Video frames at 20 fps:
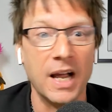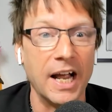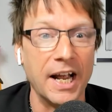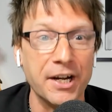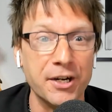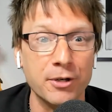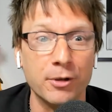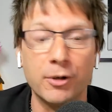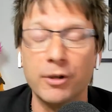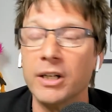
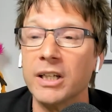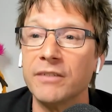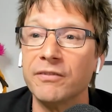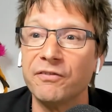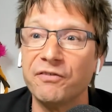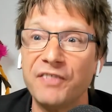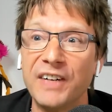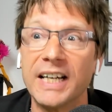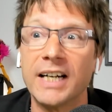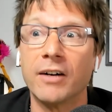and you couldn't
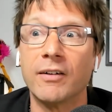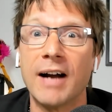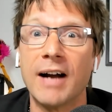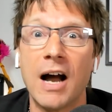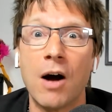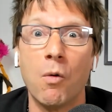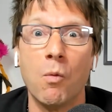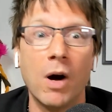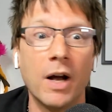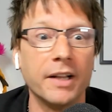figure
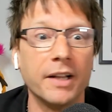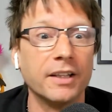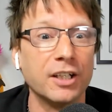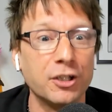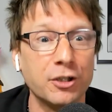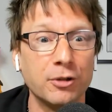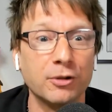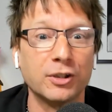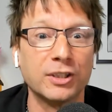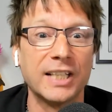out what
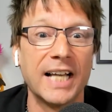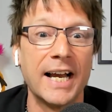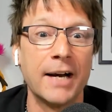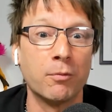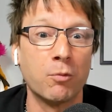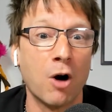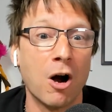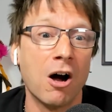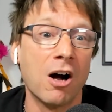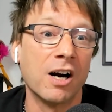did you say
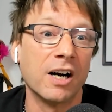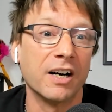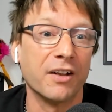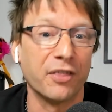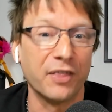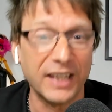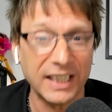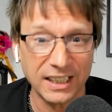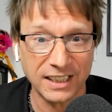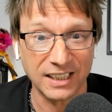
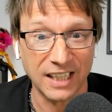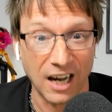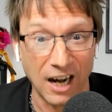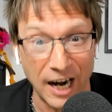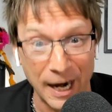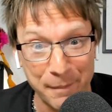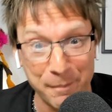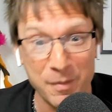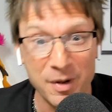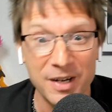wrong this
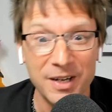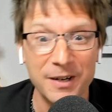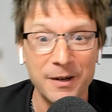time,